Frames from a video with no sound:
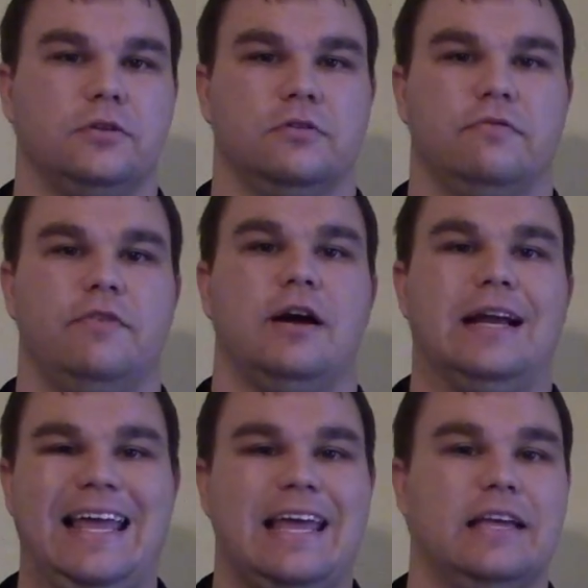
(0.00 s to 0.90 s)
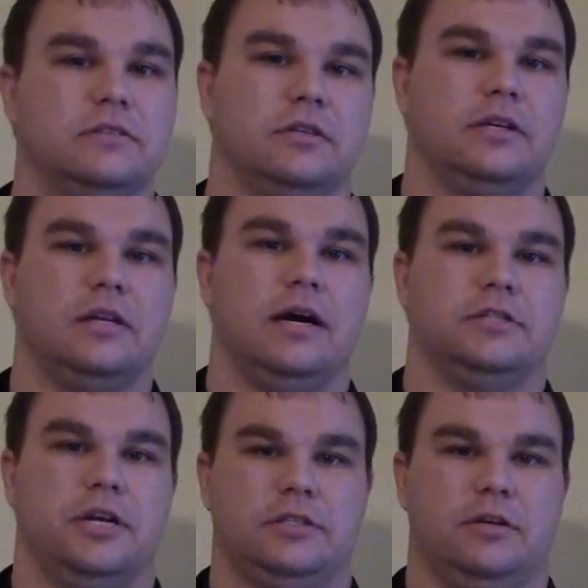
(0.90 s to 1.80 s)
are very easily
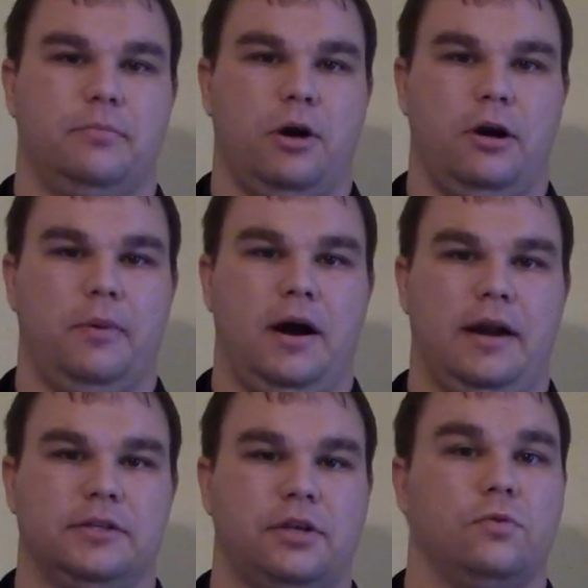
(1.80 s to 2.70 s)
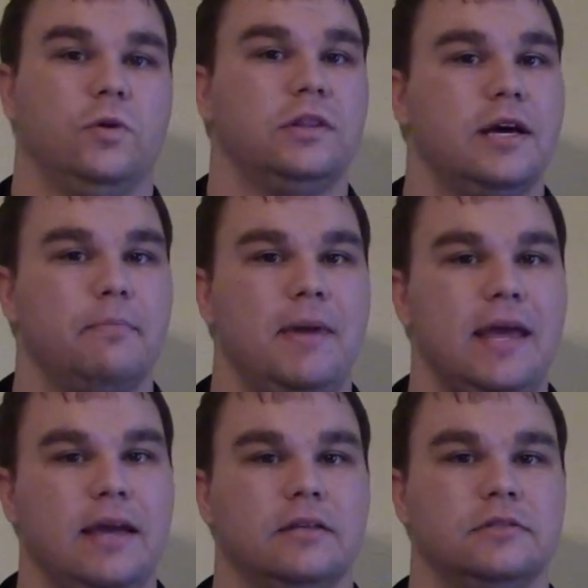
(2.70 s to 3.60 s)
digested by our bodies. So what that
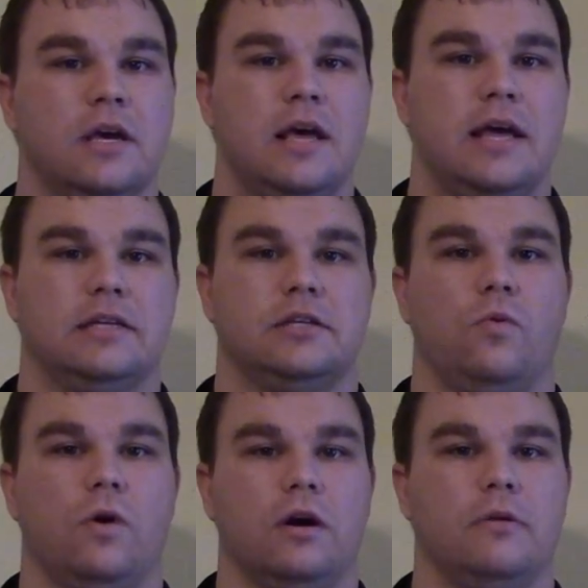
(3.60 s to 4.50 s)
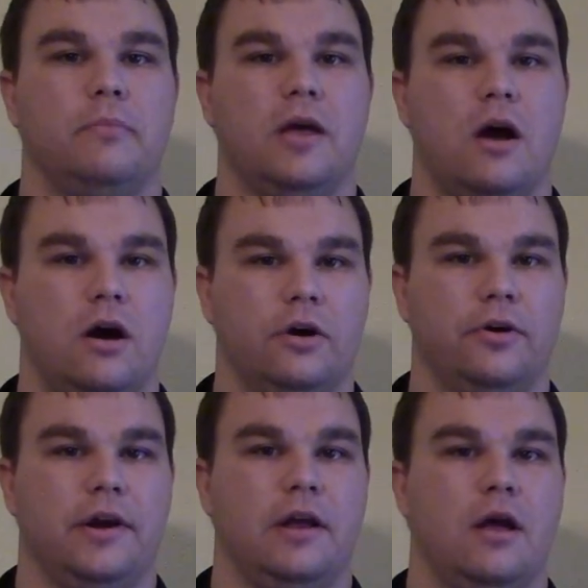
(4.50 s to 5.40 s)
means is that we're going to be
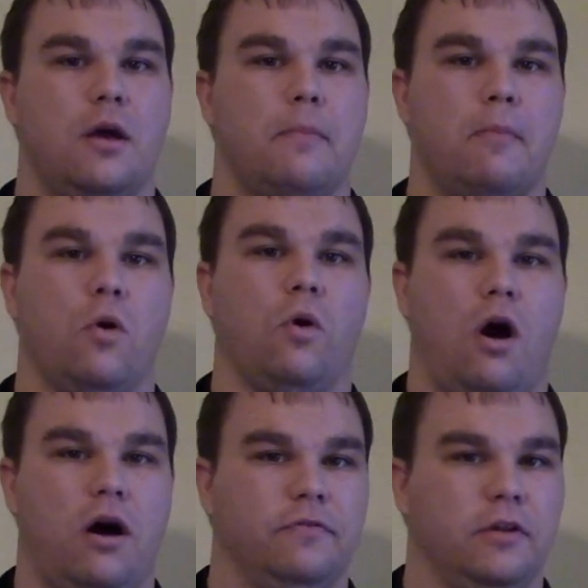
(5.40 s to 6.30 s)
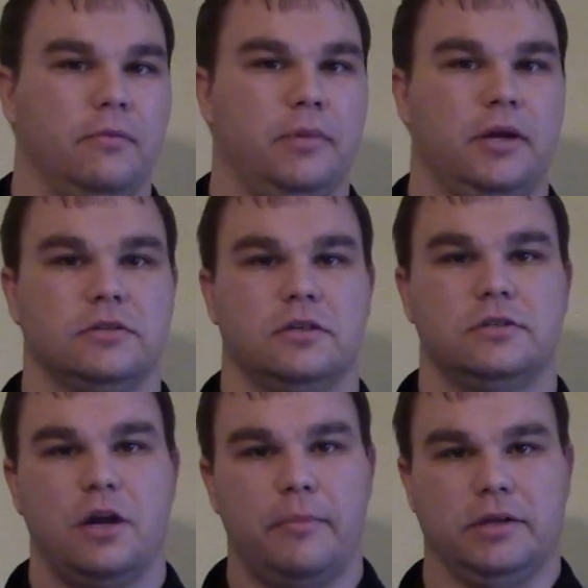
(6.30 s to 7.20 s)
hungry more often because our
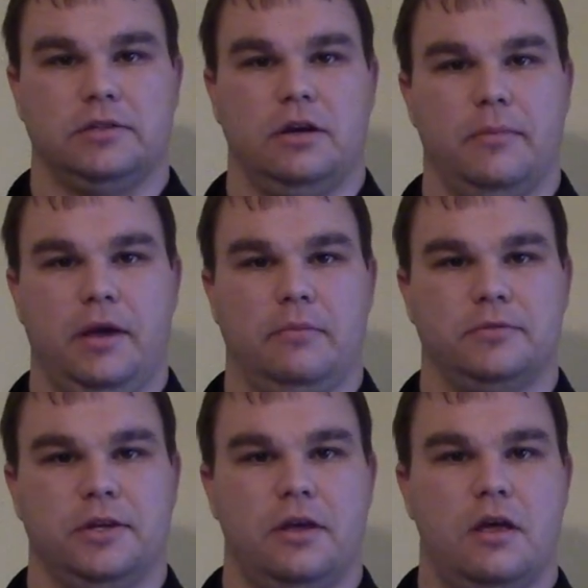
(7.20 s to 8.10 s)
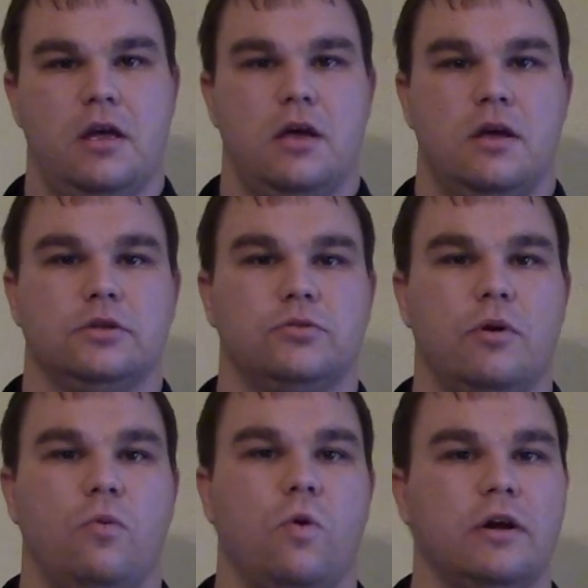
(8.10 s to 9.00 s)
stomach's going to be empty. So
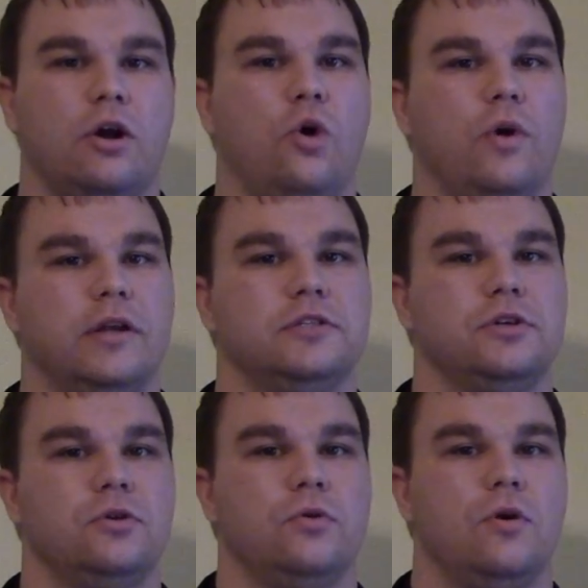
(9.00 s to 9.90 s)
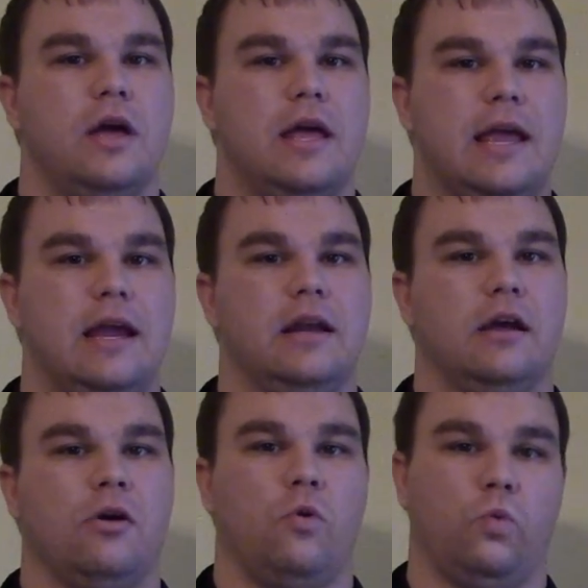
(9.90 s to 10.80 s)
we want to go into
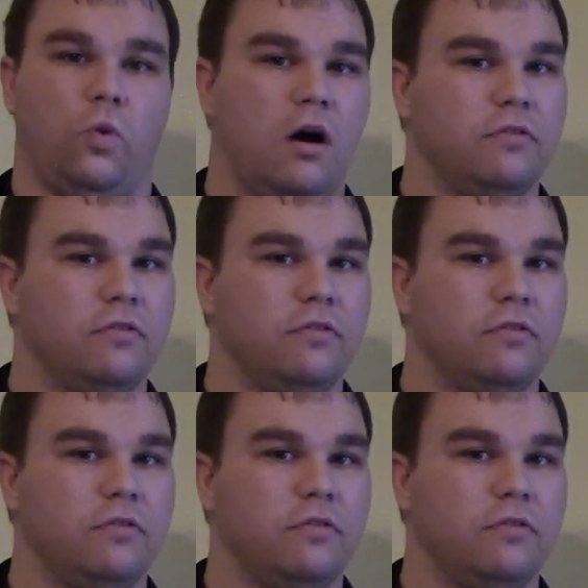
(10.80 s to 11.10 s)
eating raw